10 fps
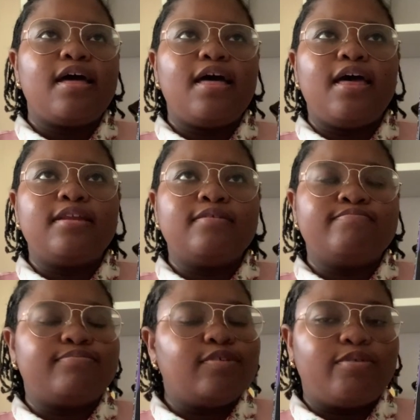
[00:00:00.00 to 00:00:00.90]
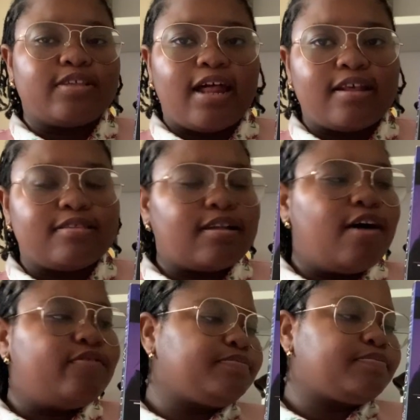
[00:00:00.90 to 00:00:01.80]
and it was a lot of stuff.
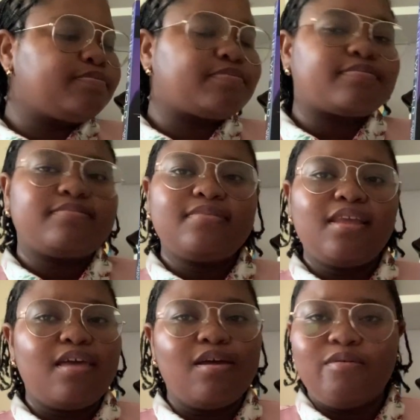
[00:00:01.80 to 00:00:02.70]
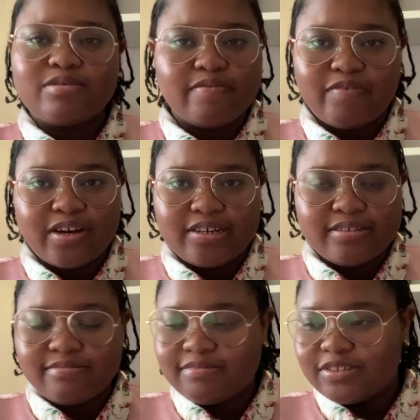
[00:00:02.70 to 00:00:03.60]
It wasn't
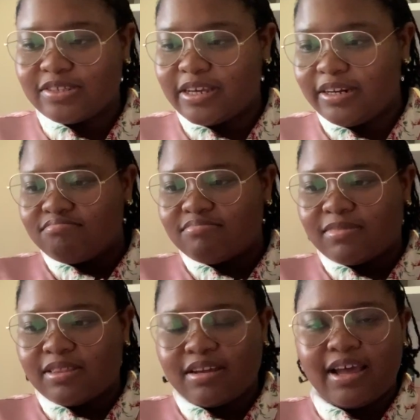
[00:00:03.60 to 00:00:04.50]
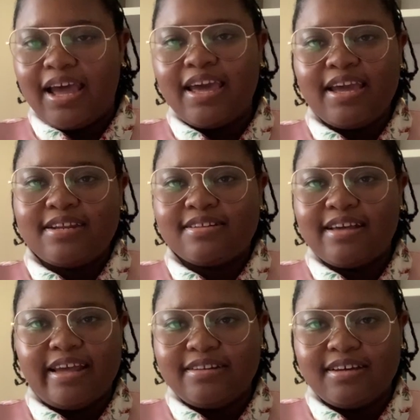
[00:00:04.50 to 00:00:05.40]
very entertaining. I hated the
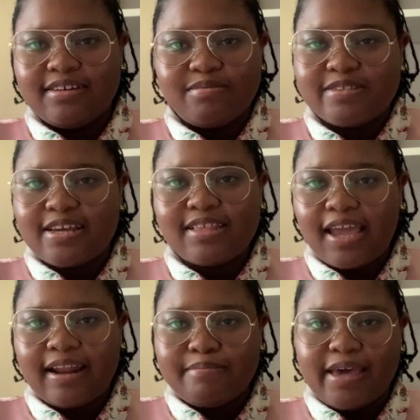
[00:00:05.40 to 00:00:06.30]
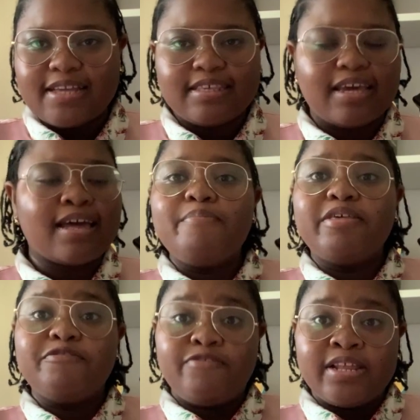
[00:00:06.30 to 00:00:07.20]
ending. It was anticlimactic. The
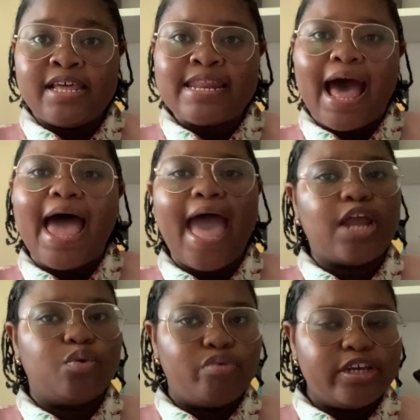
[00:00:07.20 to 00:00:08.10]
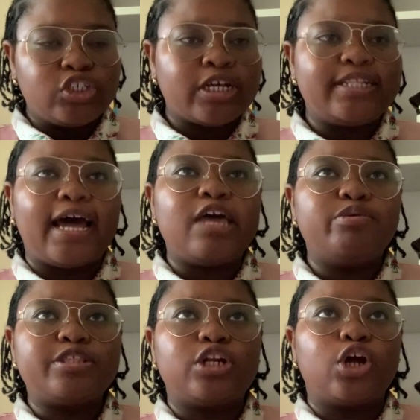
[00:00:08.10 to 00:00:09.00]
villain, I had wished that it
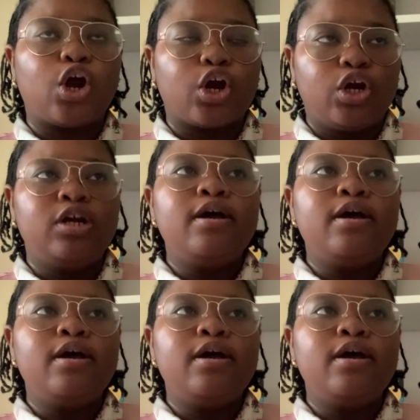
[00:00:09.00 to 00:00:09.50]
was in her